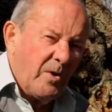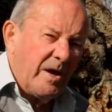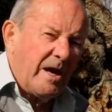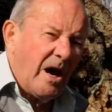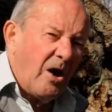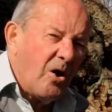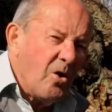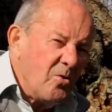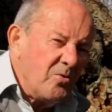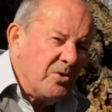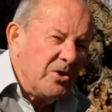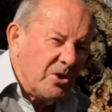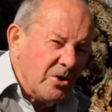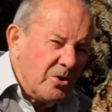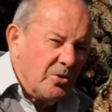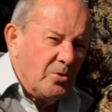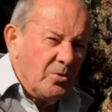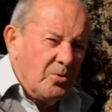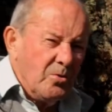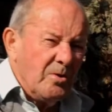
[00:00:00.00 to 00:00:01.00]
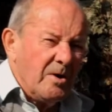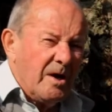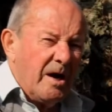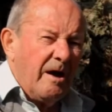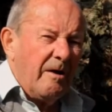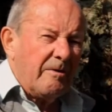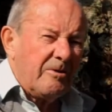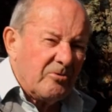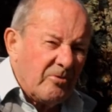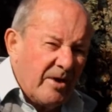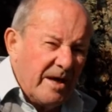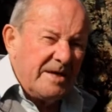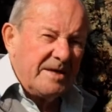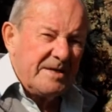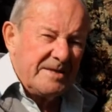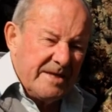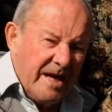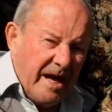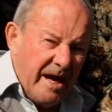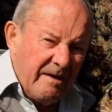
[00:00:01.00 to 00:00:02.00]
We owe you a
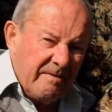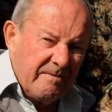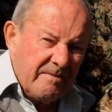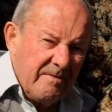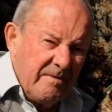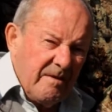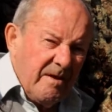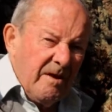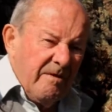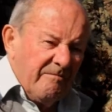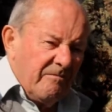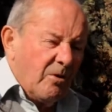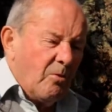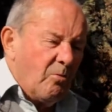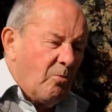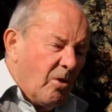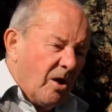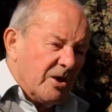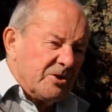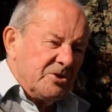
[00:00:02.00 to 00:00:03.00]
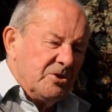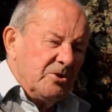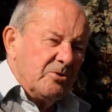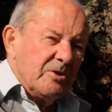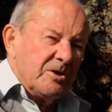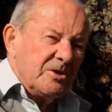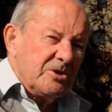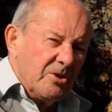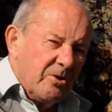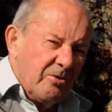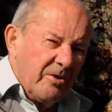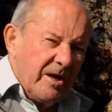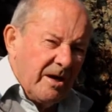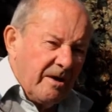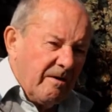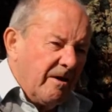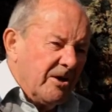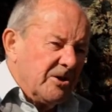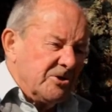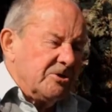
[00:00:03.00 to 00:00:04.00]
great debt for what you are
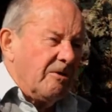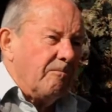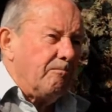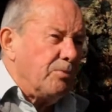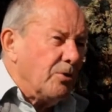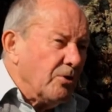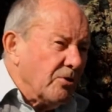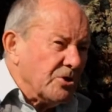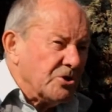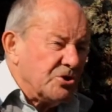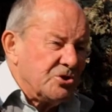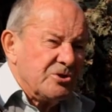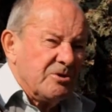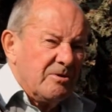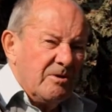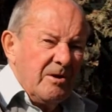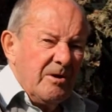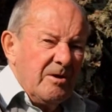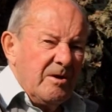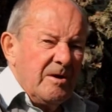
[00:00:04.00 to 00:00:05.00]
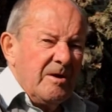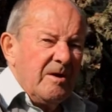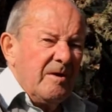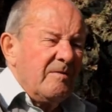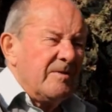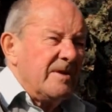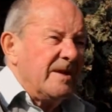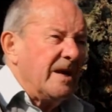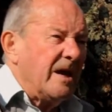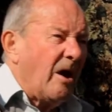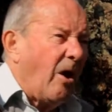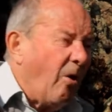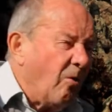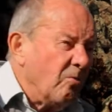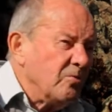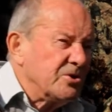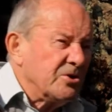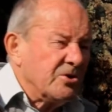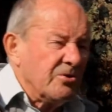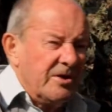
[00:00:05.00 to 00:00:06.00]
doing to push the
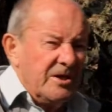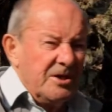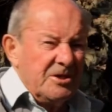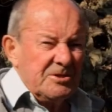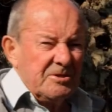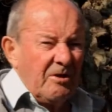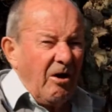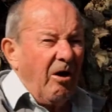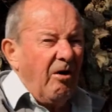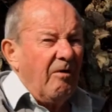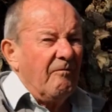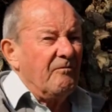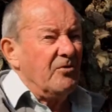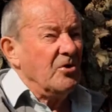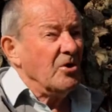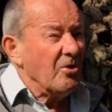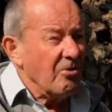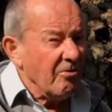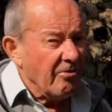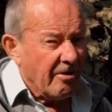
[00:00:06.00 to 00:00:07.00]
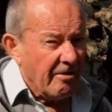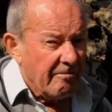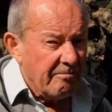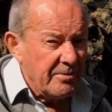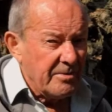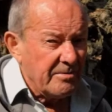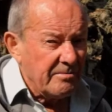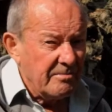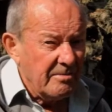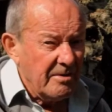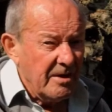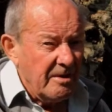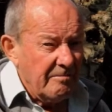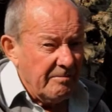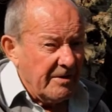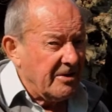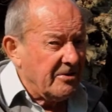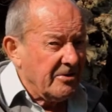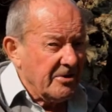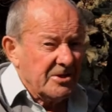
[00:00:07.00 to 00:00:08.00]
old trees of Europe
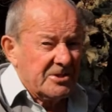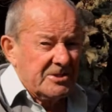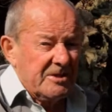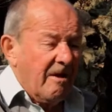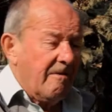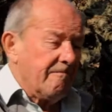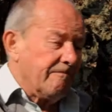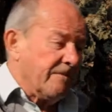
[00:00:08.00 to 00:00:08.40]
because